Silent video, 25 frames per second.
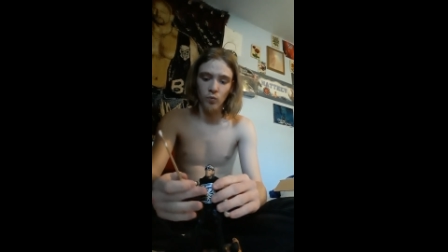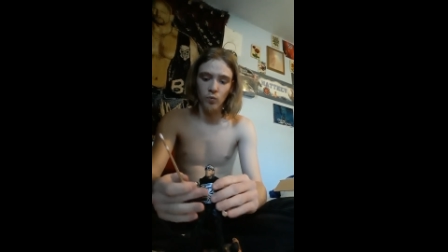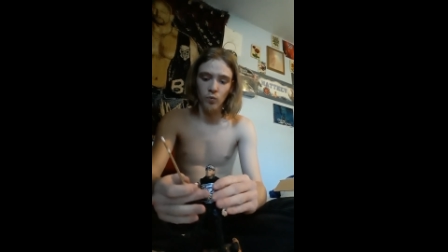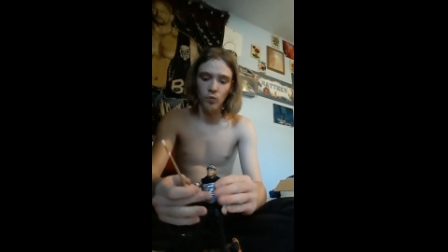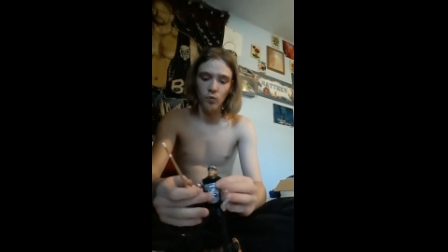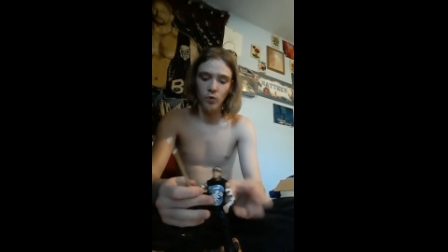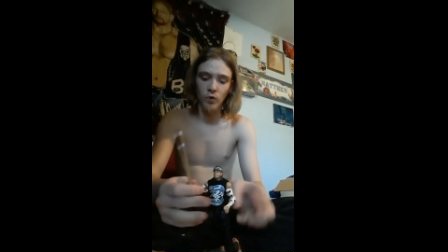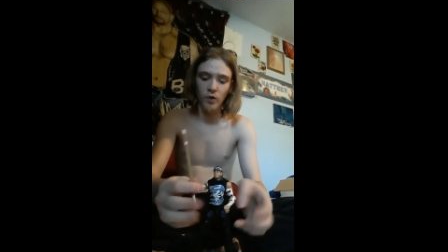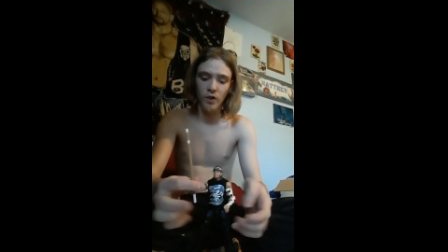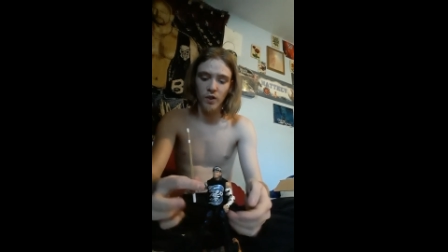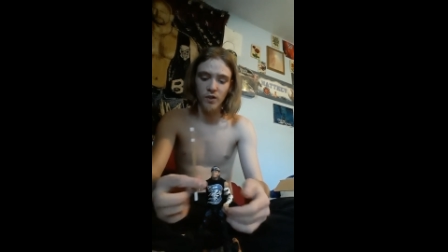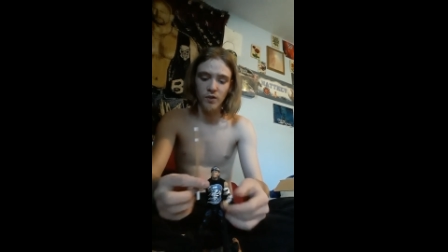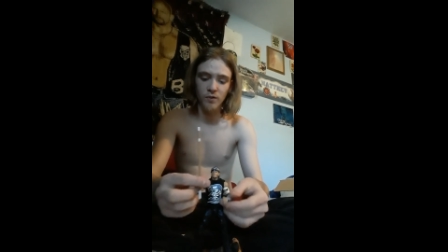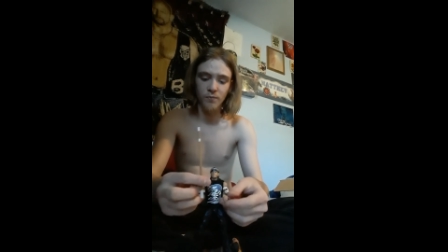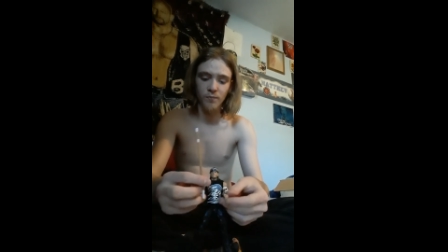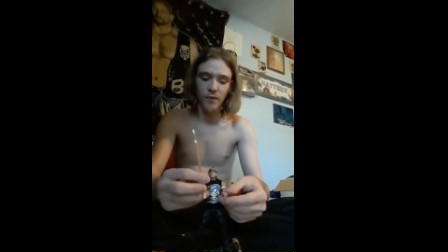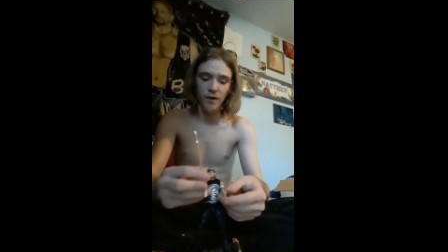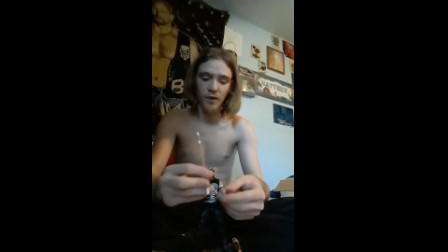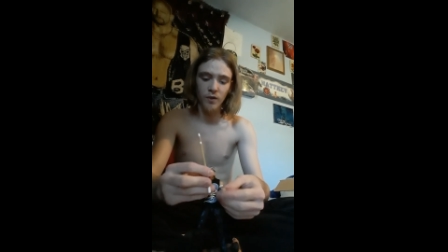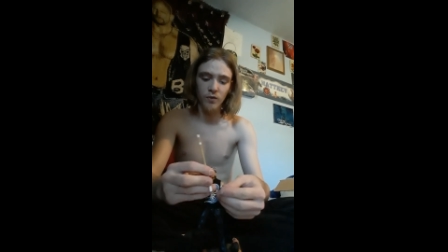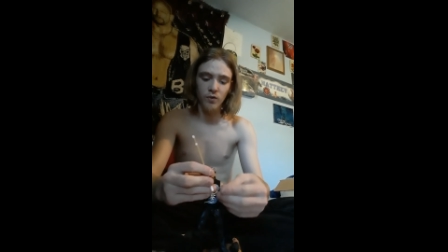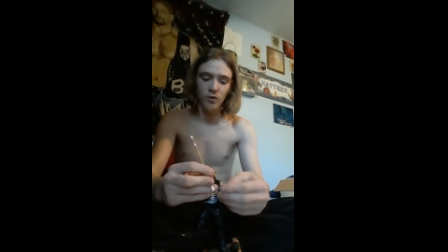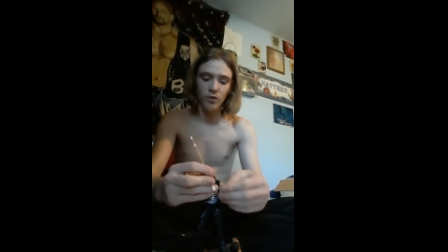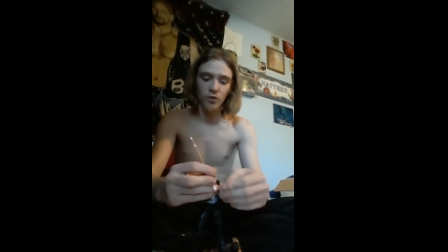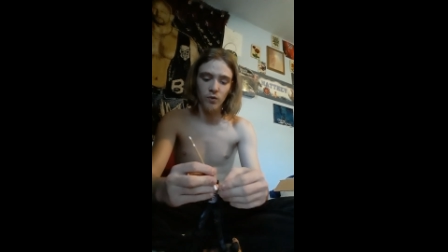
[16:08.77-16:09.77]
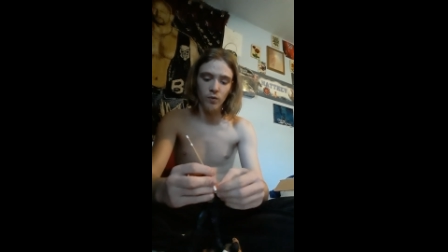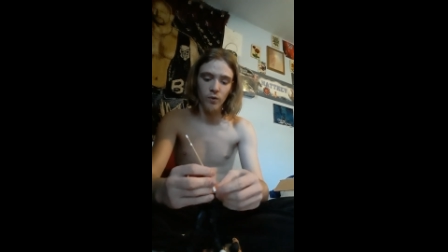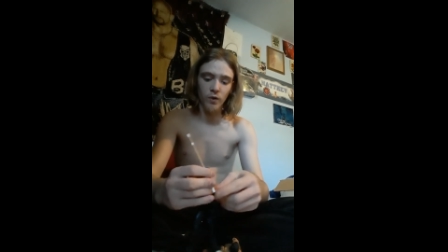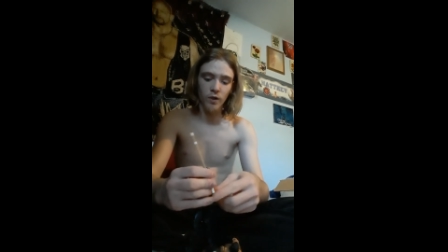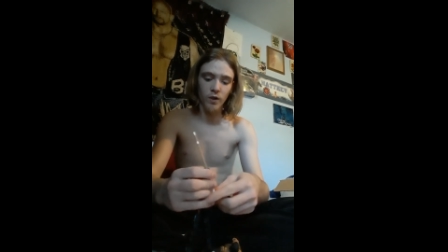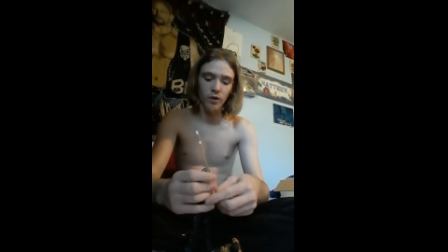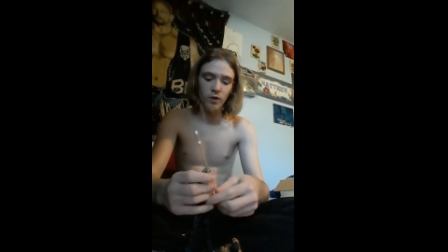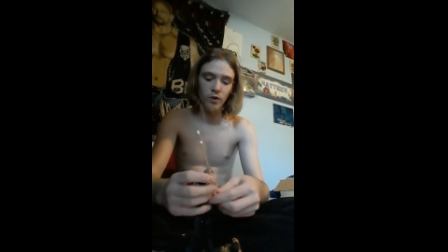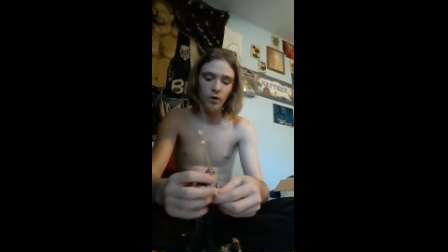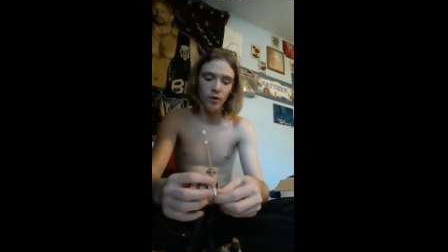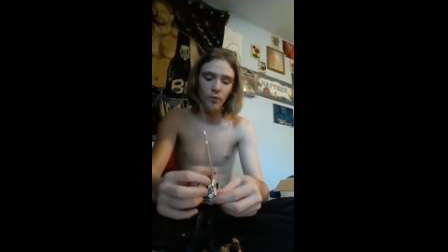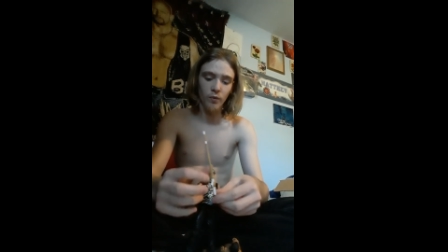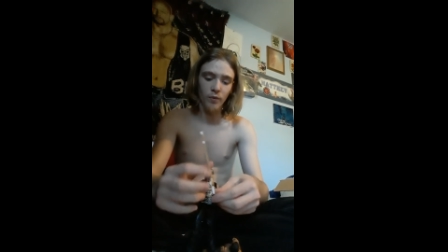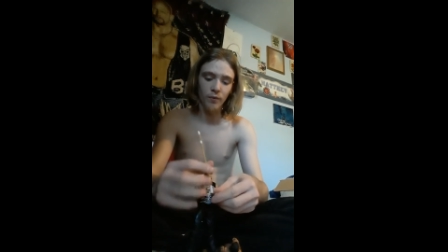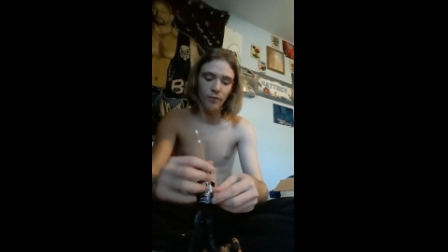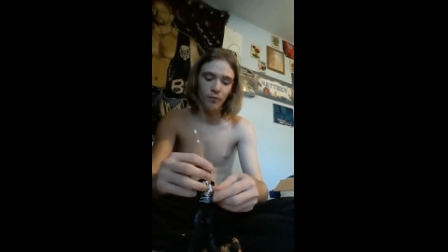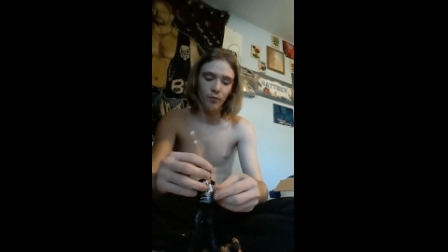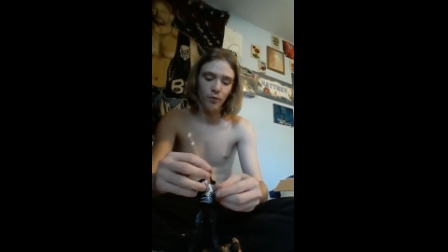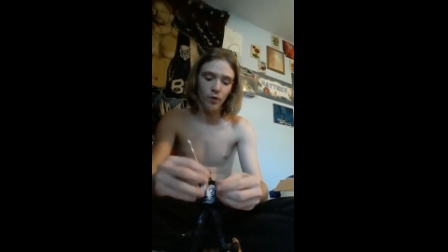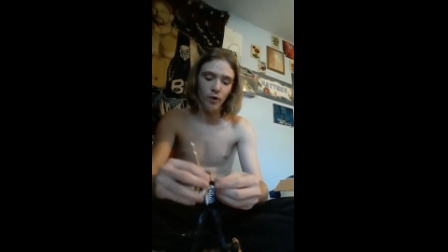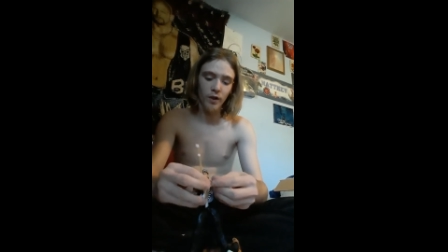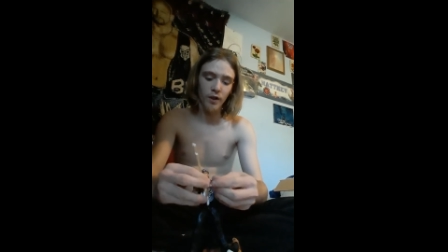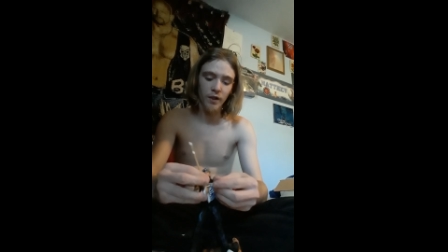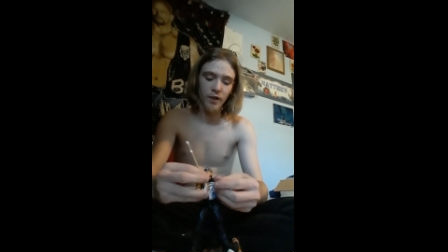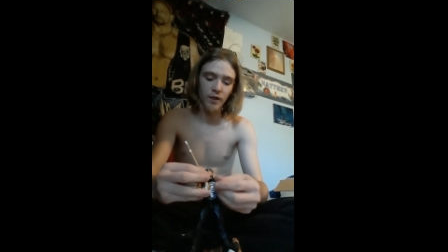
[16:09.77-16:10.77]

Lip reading: or he's about to go in for a